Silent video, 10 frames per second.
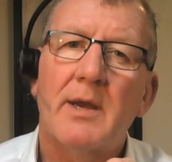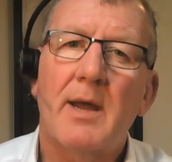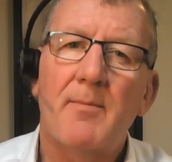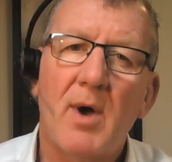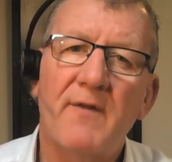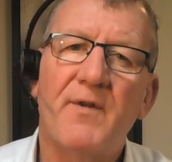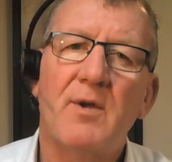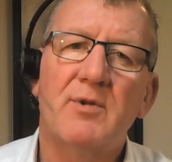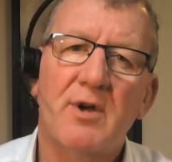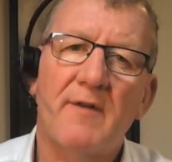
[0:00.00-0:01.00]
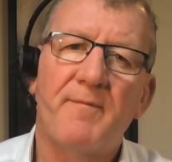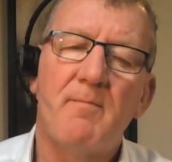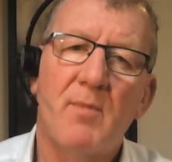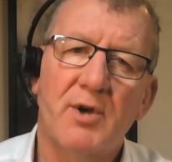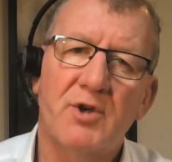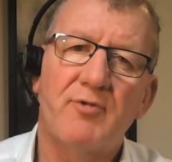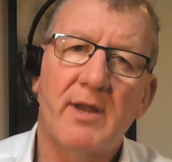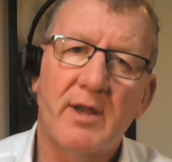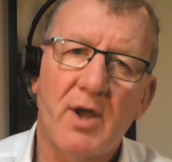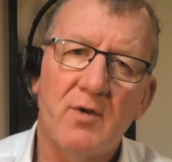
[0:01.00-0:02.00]
Now, my view is I've been
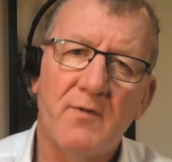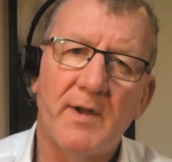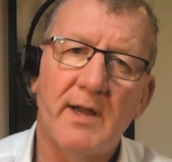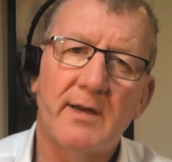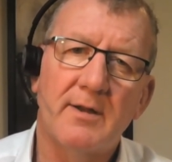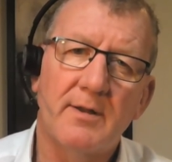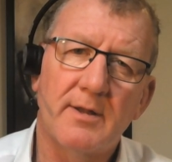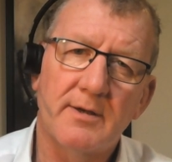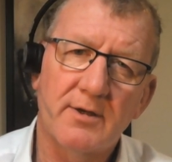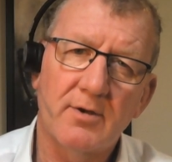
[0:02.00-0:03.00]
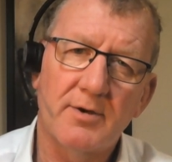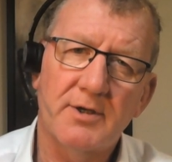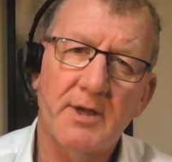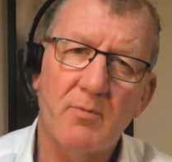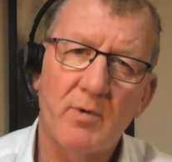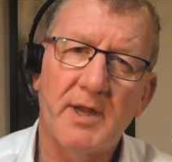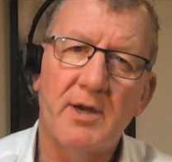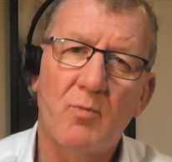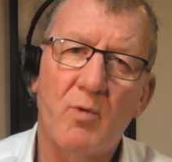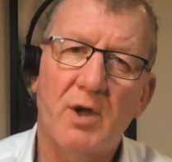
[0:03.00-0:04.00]
monitoring COVID and the dishonesty within
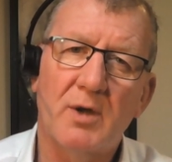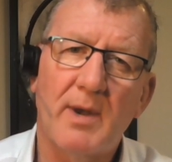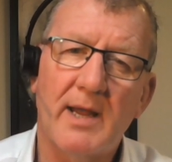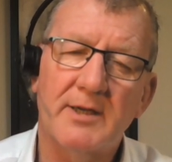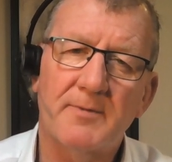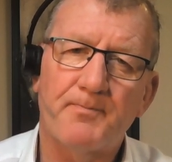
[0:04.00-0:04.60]
the workplace.